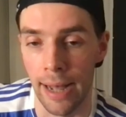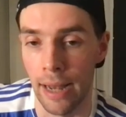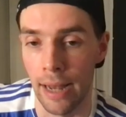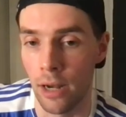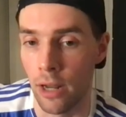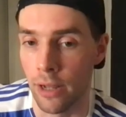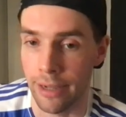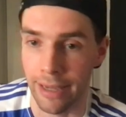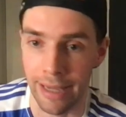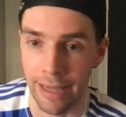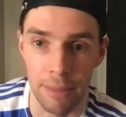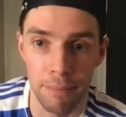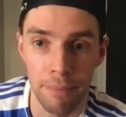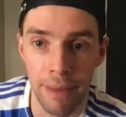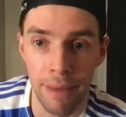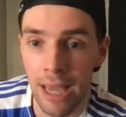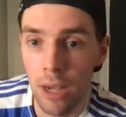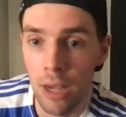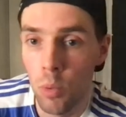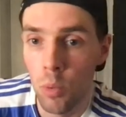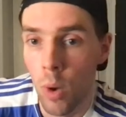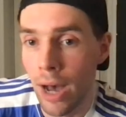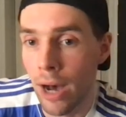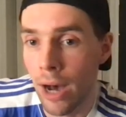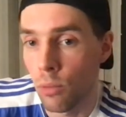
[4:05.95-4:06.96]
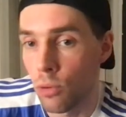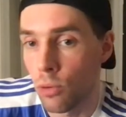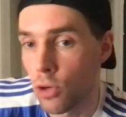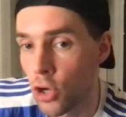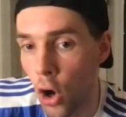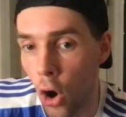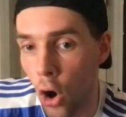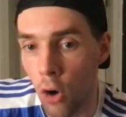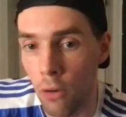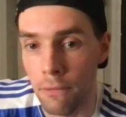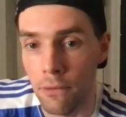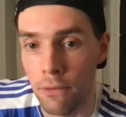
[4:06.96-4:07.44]
Look, he may well
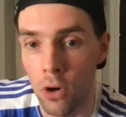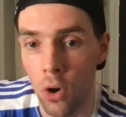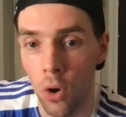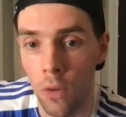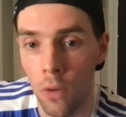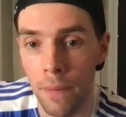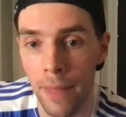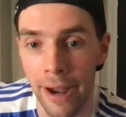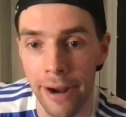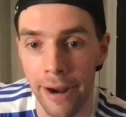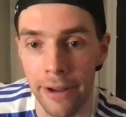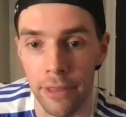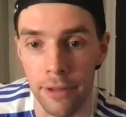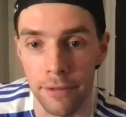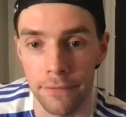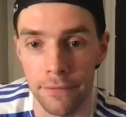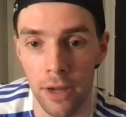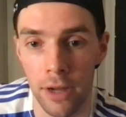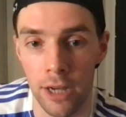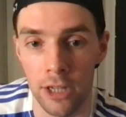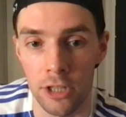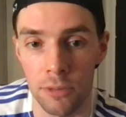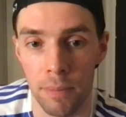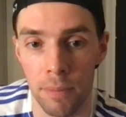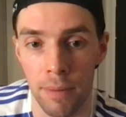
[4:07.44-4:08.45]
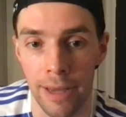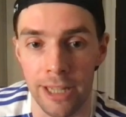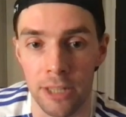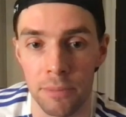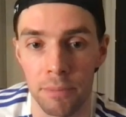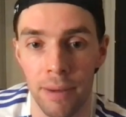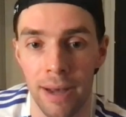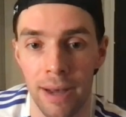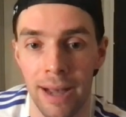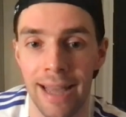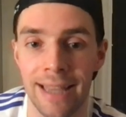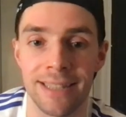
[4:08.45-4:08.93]
not have got there in the first place,
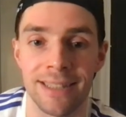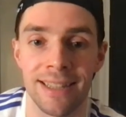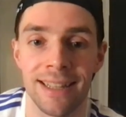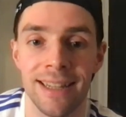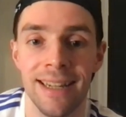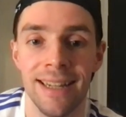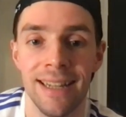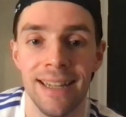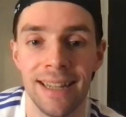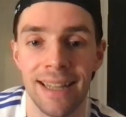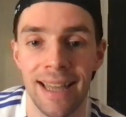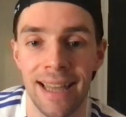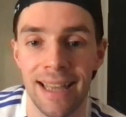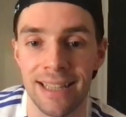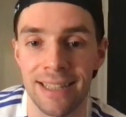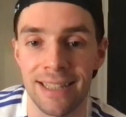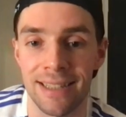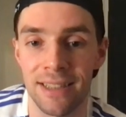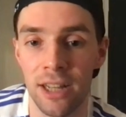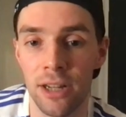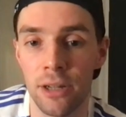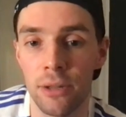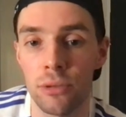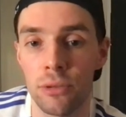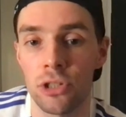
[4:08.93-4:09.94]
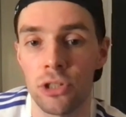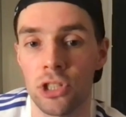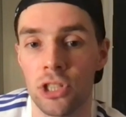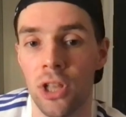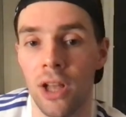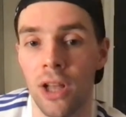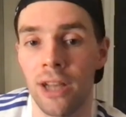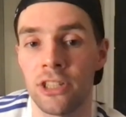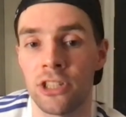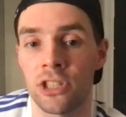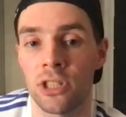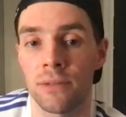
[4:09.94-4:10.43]
but it's those
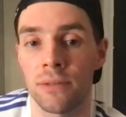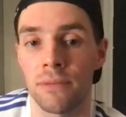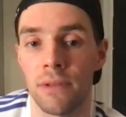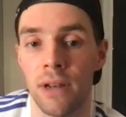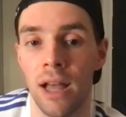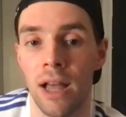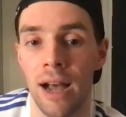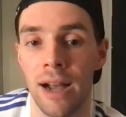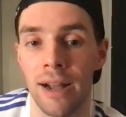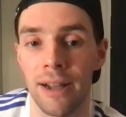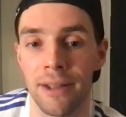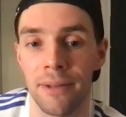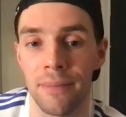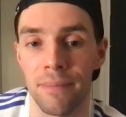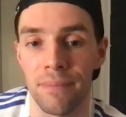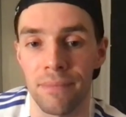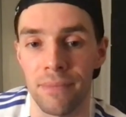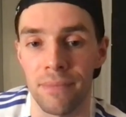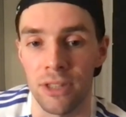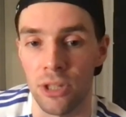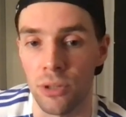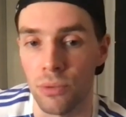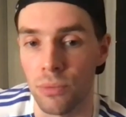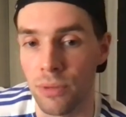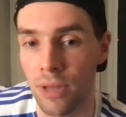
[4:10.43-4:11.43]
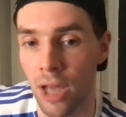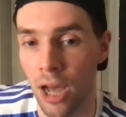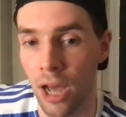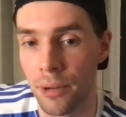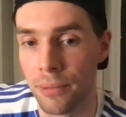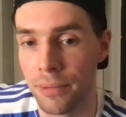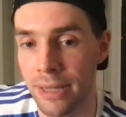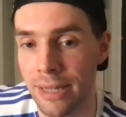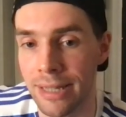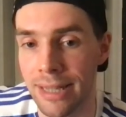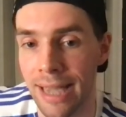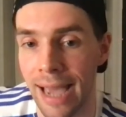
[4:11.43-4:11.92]
slices of luck you
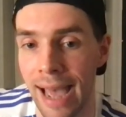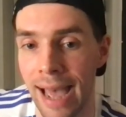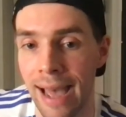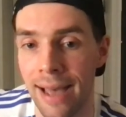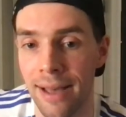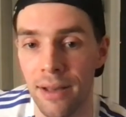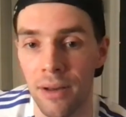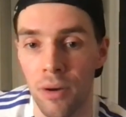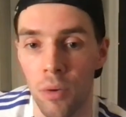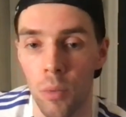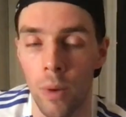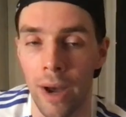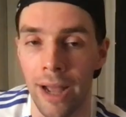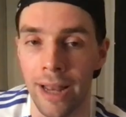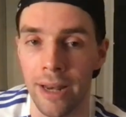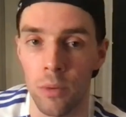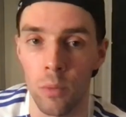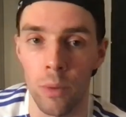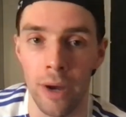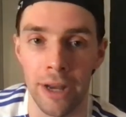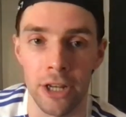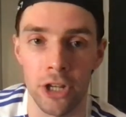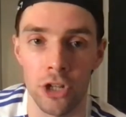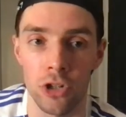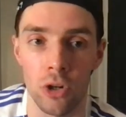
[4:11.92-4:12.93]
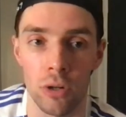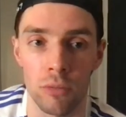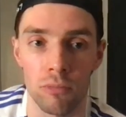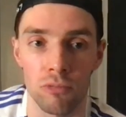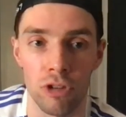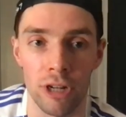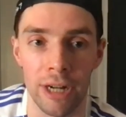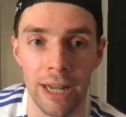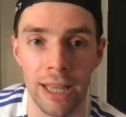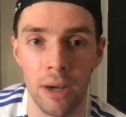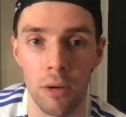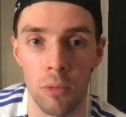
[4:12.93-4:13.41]
only get when you're on
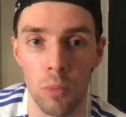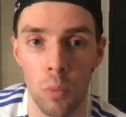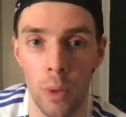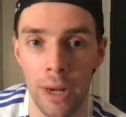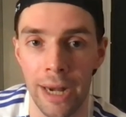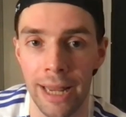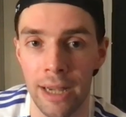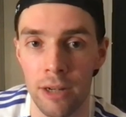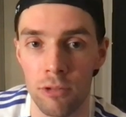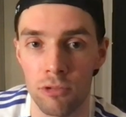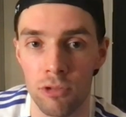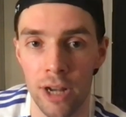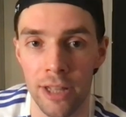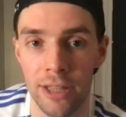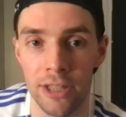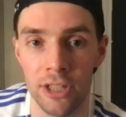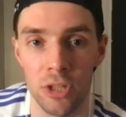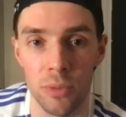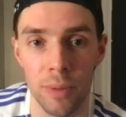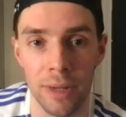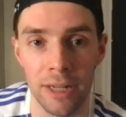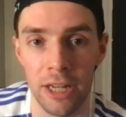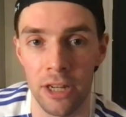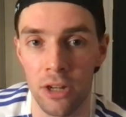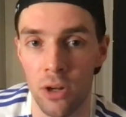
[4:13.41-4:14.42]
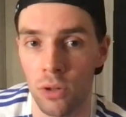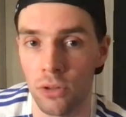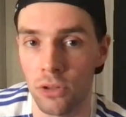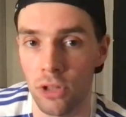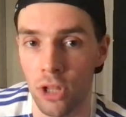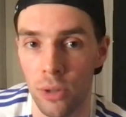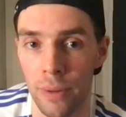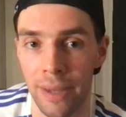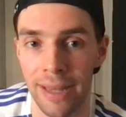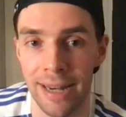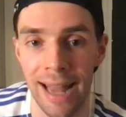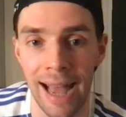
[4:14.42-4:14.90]
winning runs. When you're not
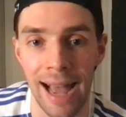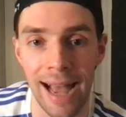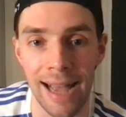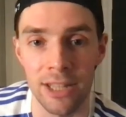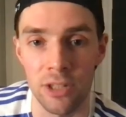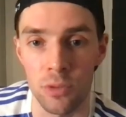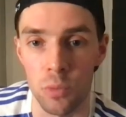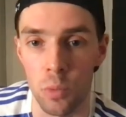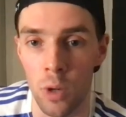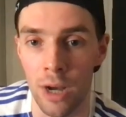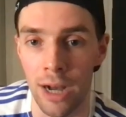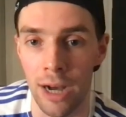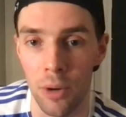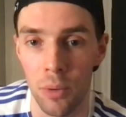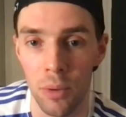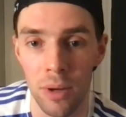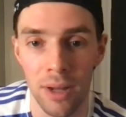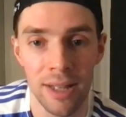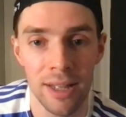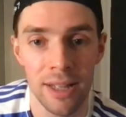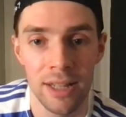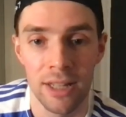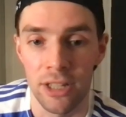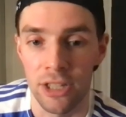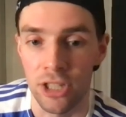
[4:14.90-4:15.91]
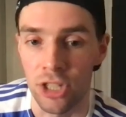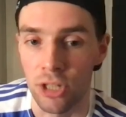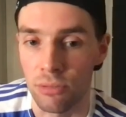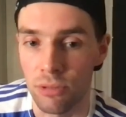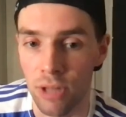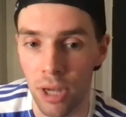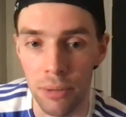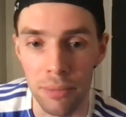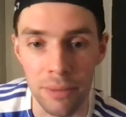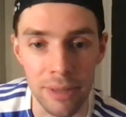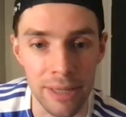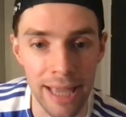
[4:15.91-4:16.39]
doing as well, you
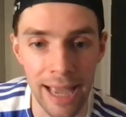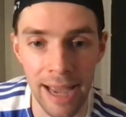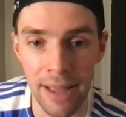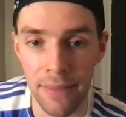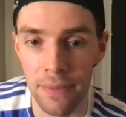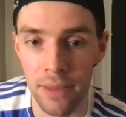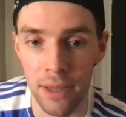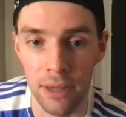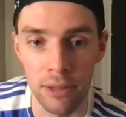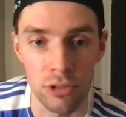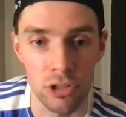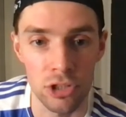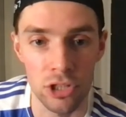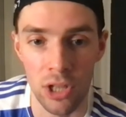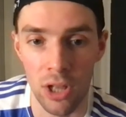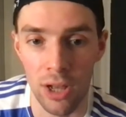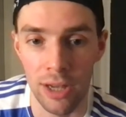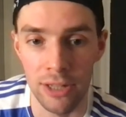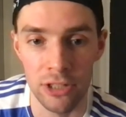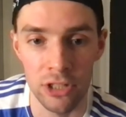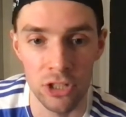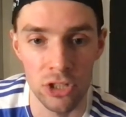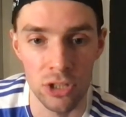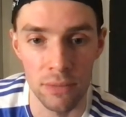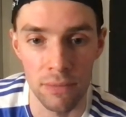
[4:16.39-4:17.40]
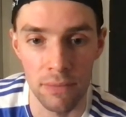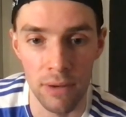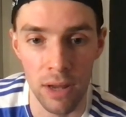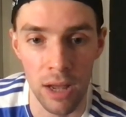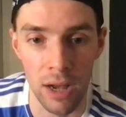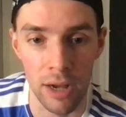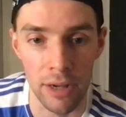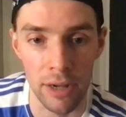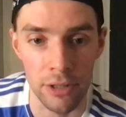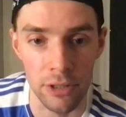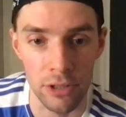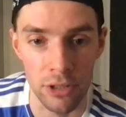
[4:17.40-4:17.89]
don't get those slices of
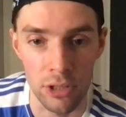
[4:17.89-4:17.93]
luck.